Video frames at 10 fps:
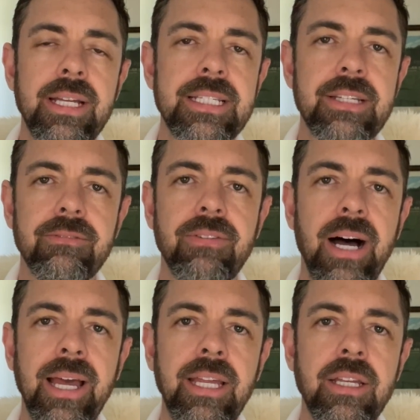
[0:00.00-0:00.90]

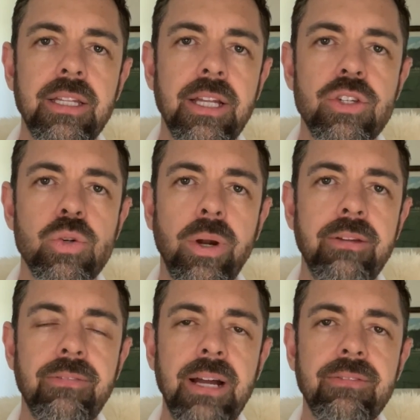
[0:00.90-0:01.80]
divide the
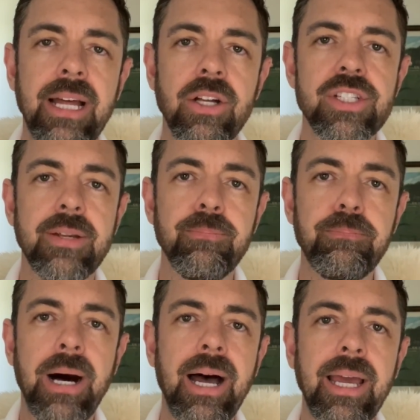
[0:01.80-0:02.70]
$25,000
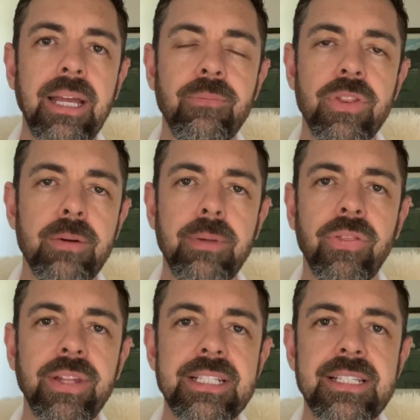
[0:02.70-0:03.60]
by the
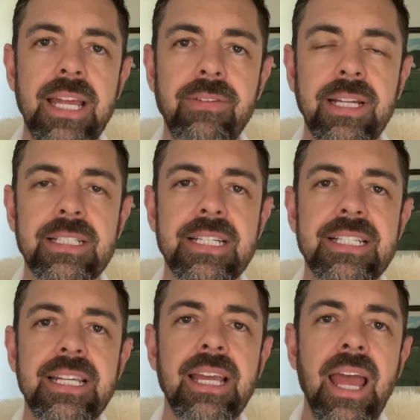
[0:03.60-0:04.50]
monthly savings to
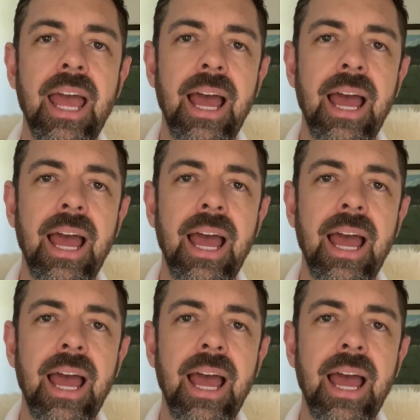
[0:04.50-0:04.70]
see